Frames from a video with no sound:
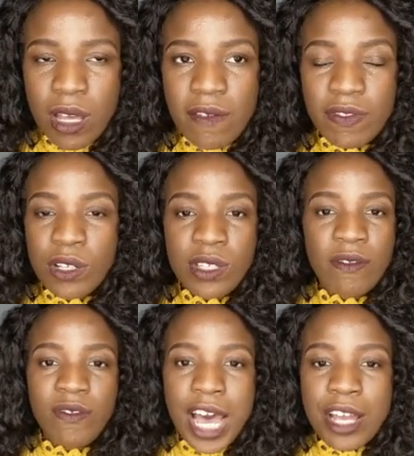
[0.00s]
If there's a
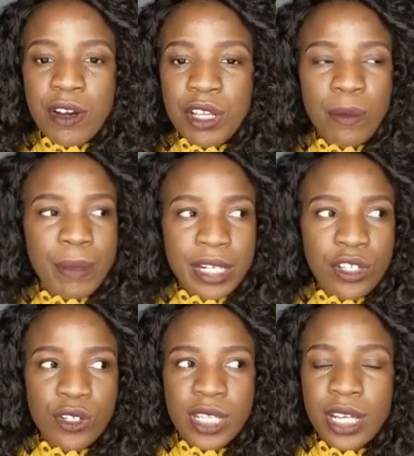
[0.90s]
fire and your
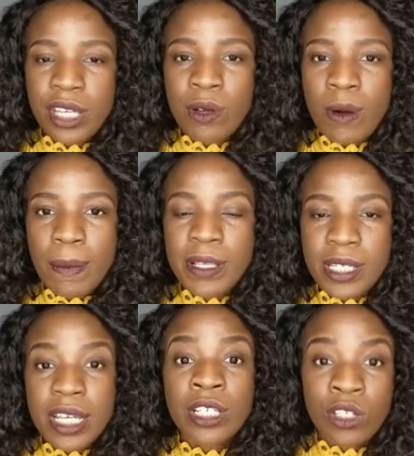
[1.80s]
manager's hitting you up and
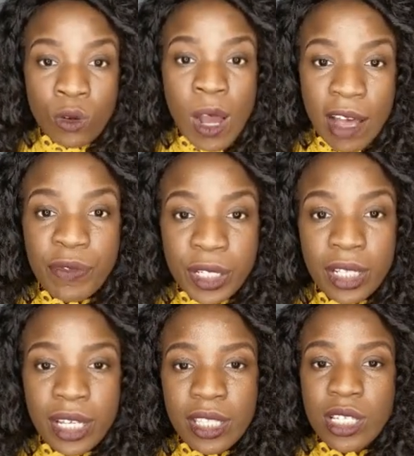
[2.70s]
saying, you have to
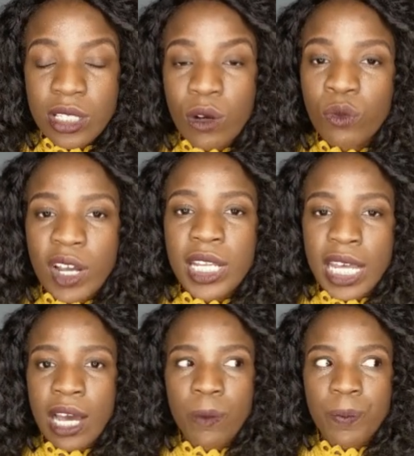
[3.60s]
look at this loan right
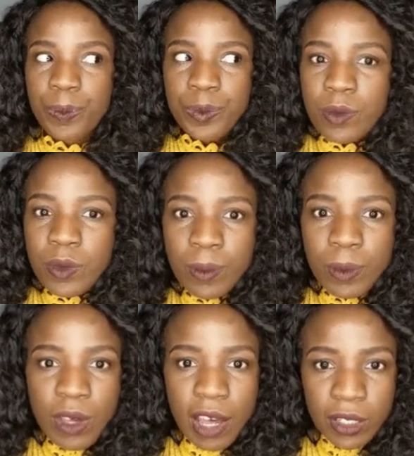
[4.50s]
now,
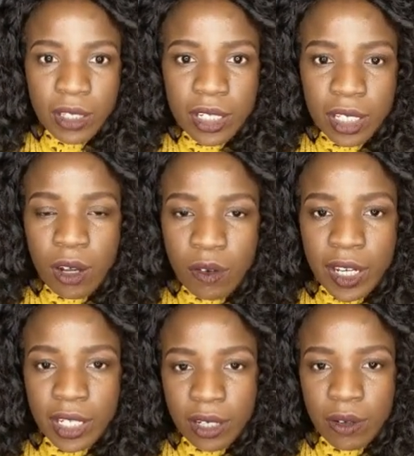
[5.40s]
you have to look at the loan
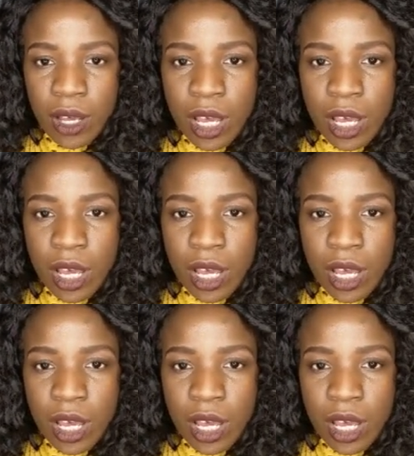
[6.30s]
right now.